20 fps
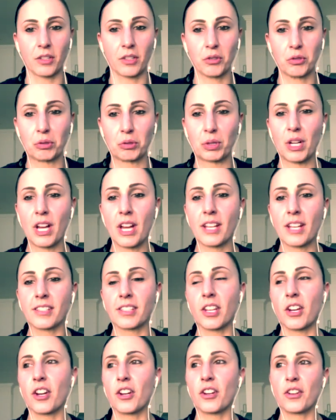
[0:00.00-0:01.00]
cool.
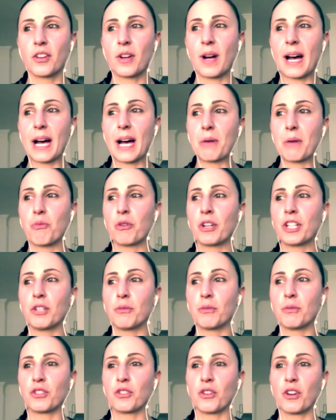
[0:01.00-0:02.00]
So when you
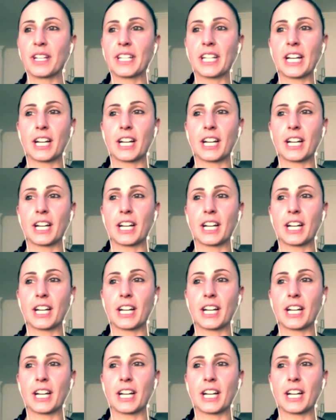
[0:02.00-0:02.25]
were trying to